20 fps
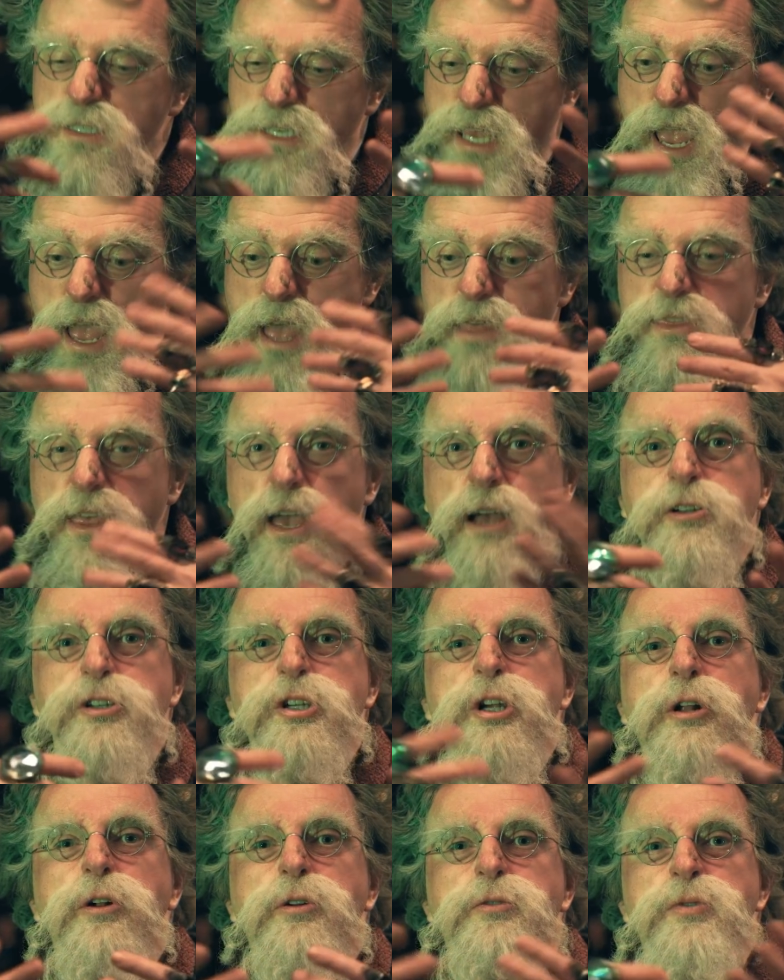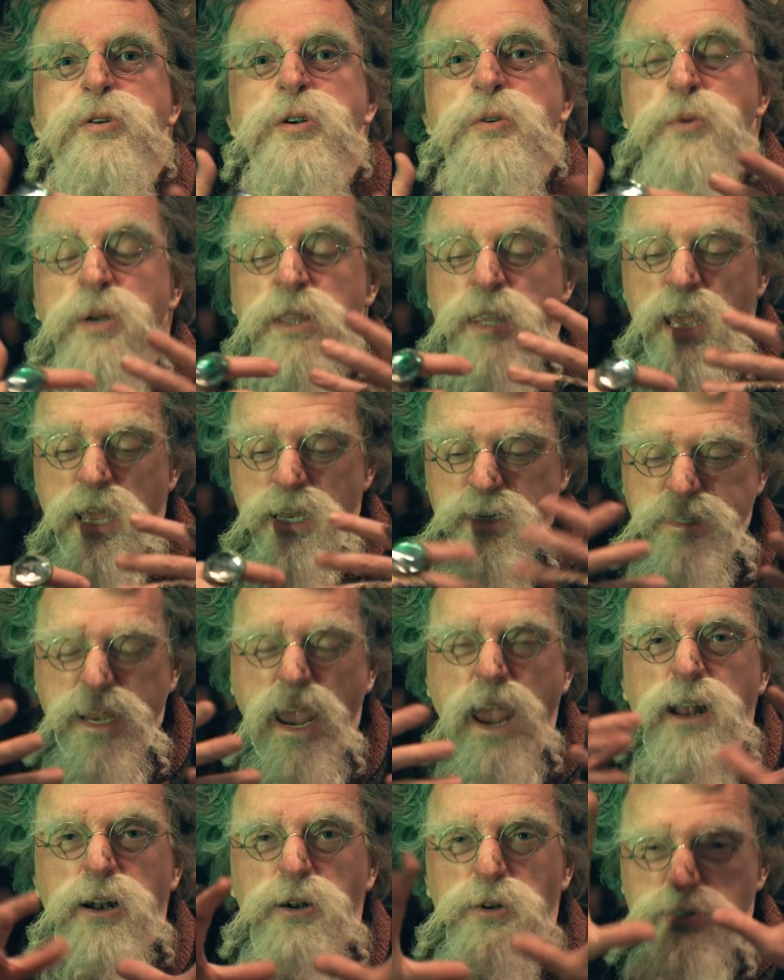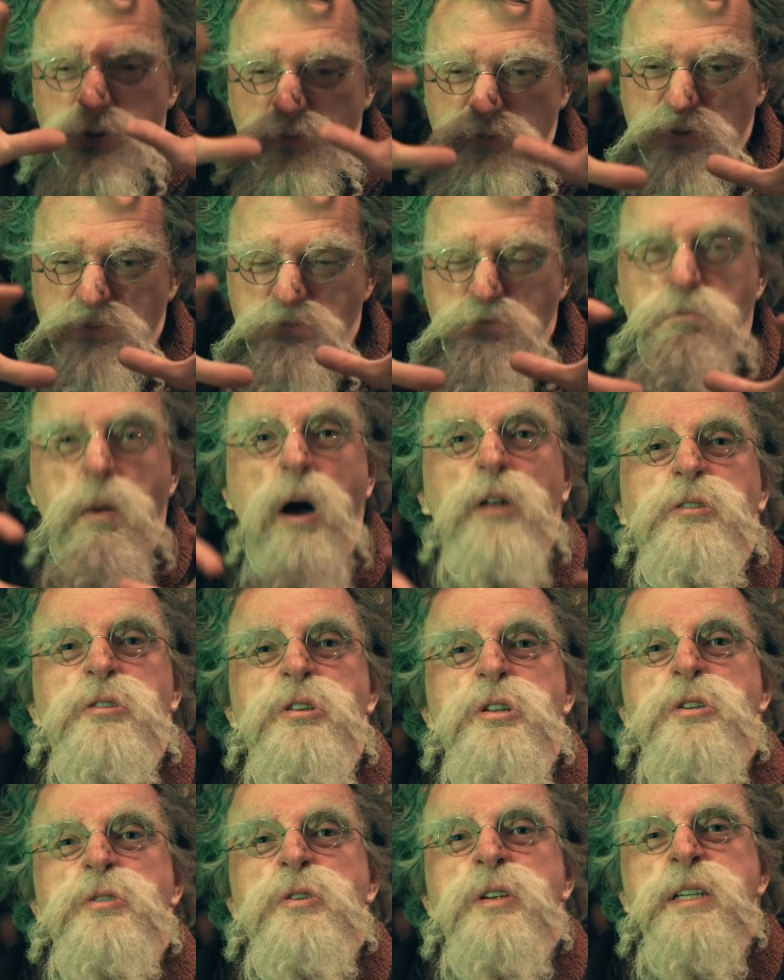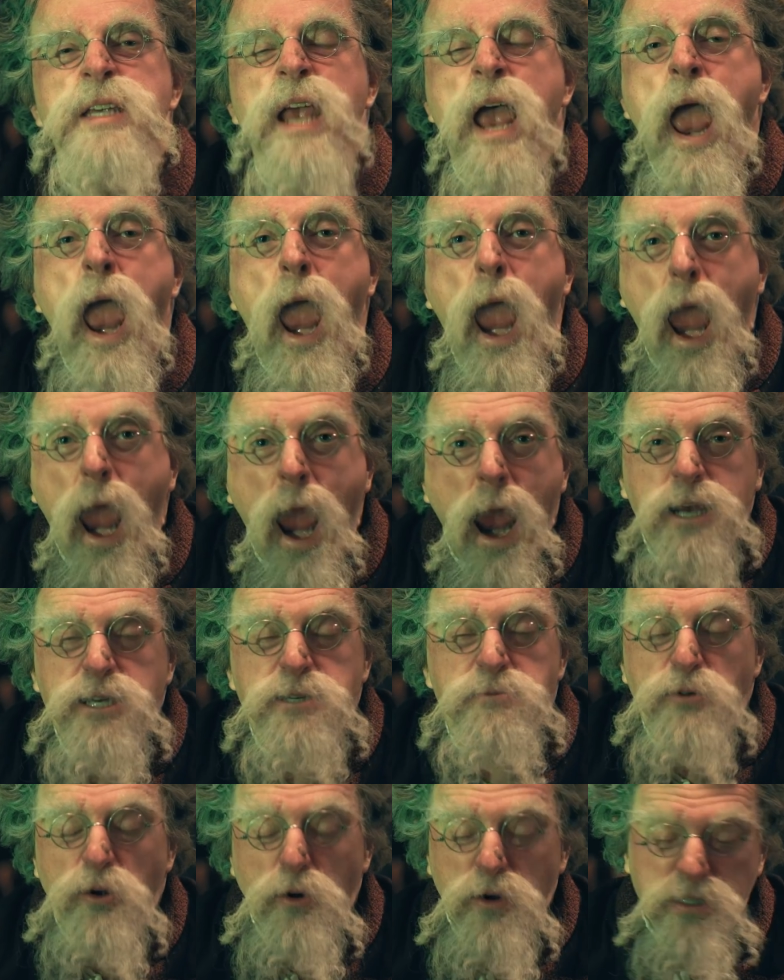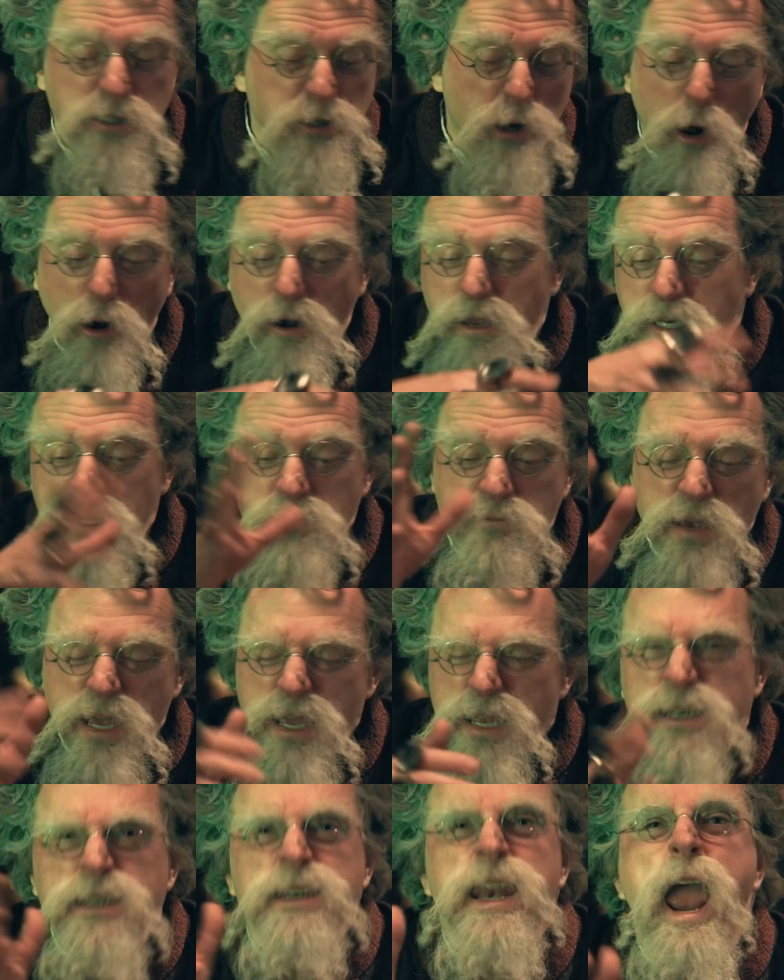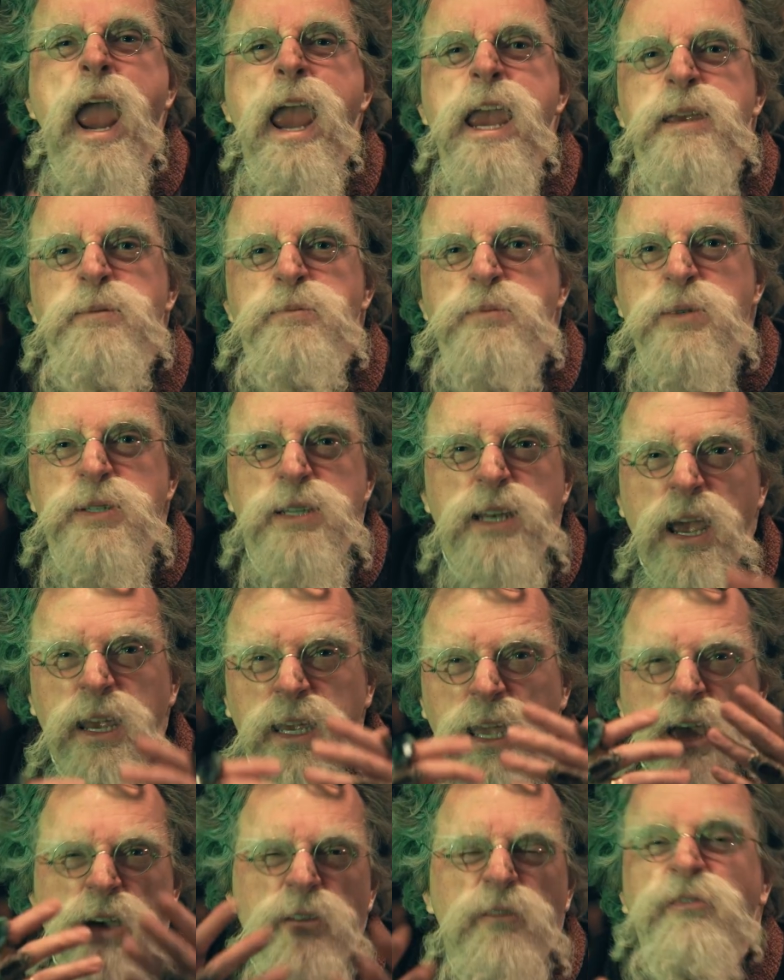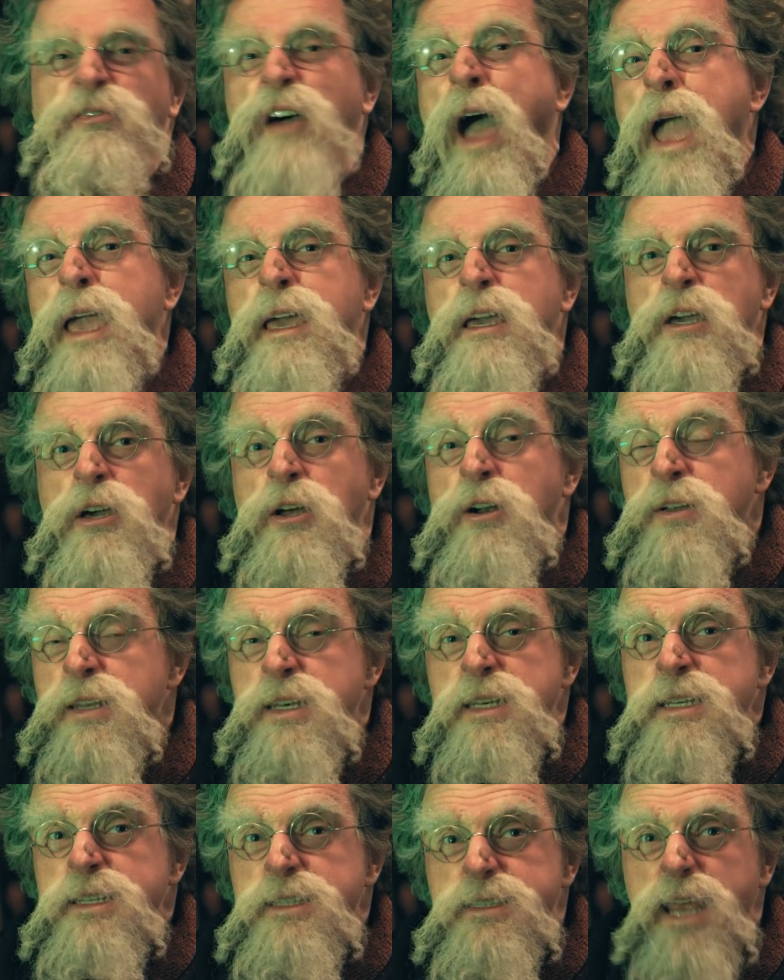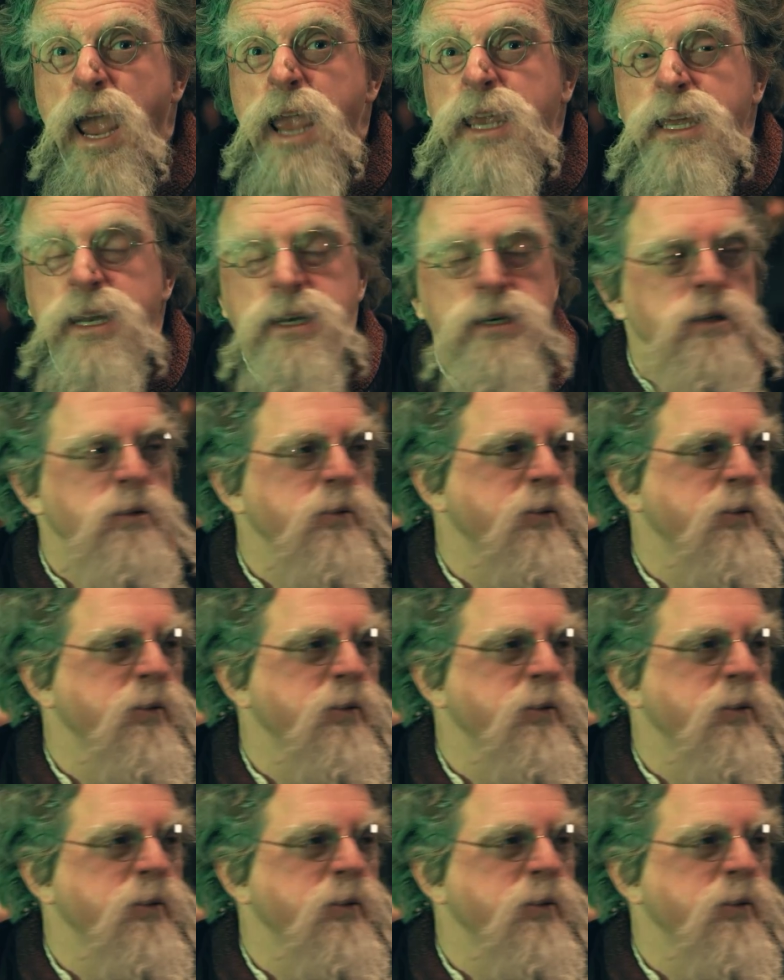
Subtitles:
scared their children with tales of his monstrous exploits, calling him names like Fanger and Dagon.